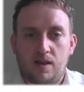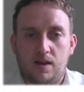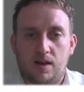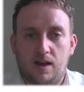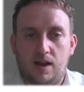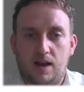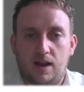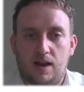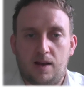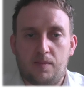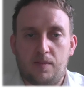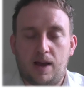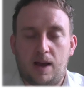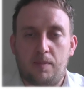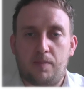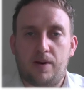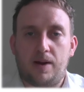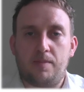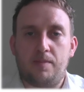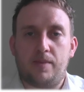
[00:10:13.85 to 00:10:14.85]

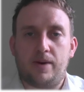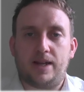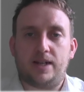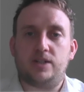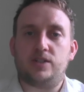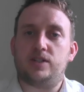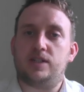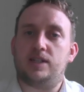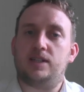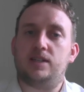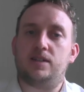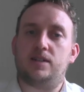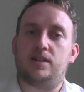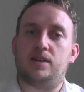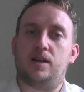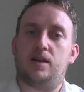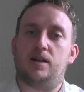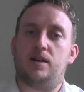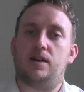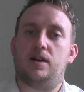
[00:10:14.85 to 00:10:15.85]
And by managing